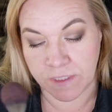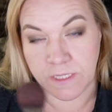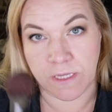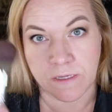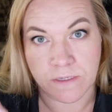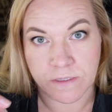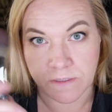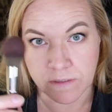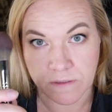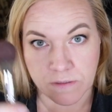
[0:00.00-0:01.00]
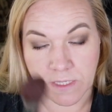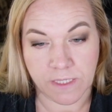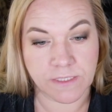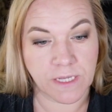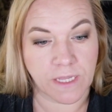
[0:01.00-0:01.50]
really
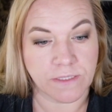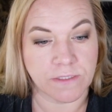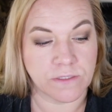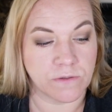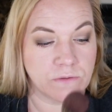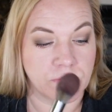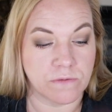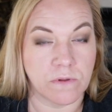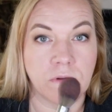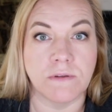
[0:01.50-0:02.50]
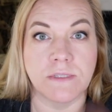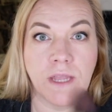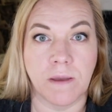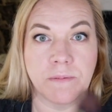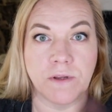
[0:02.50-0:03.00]
intense, so always
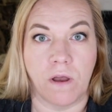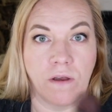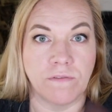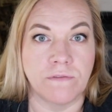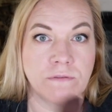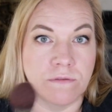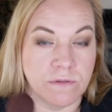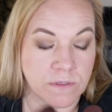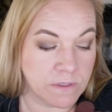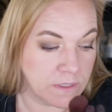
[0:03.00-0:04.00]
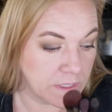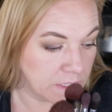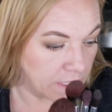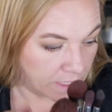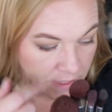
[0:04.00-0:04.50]
tap it off,
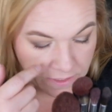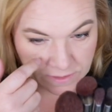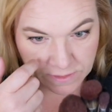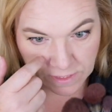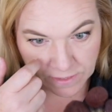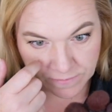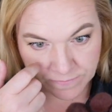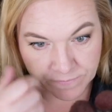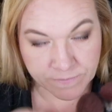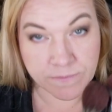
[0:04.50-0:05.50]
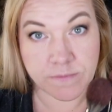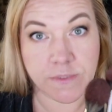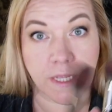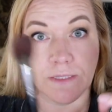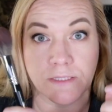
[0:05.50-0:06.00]
and
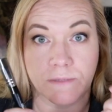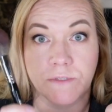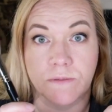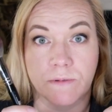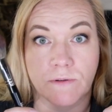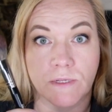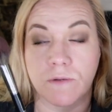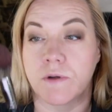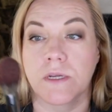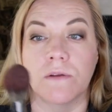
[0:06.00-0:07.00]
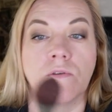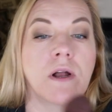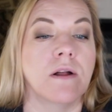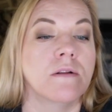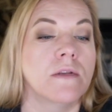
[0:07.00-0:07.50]
that seems to be really working
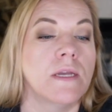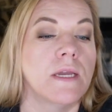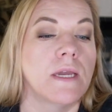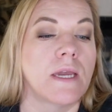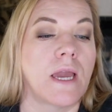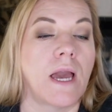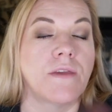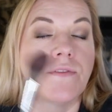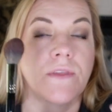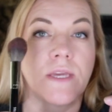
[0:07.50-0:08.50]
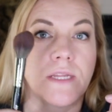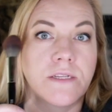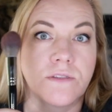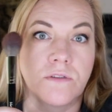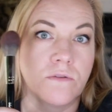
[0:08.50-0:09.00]
well. I think it
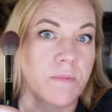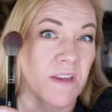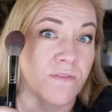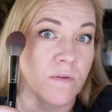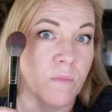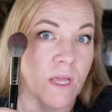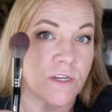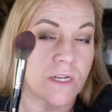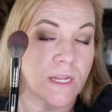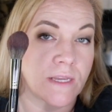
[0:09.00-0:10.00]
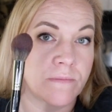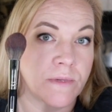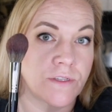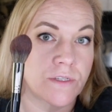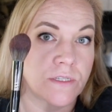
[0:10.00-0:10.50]
is too big for blush, like I
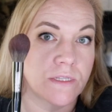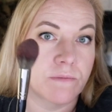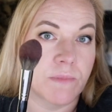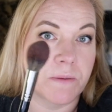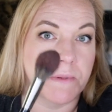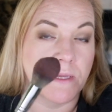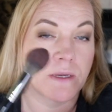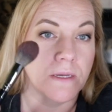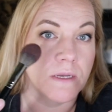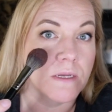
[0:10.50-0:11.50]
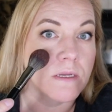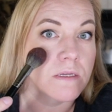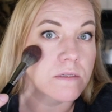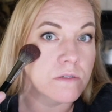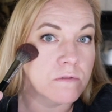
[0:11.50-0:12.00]
mentioned. It may be
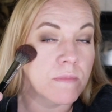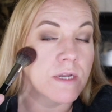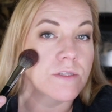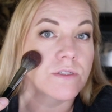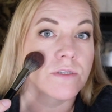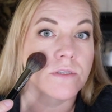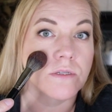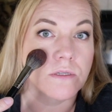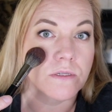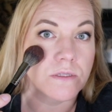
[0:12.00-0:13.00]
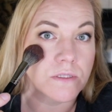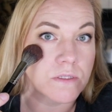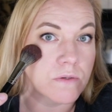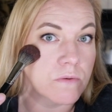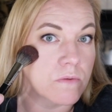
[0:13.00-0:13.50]
too much,
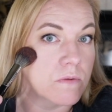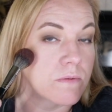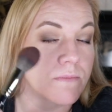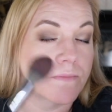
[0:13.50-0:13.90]
so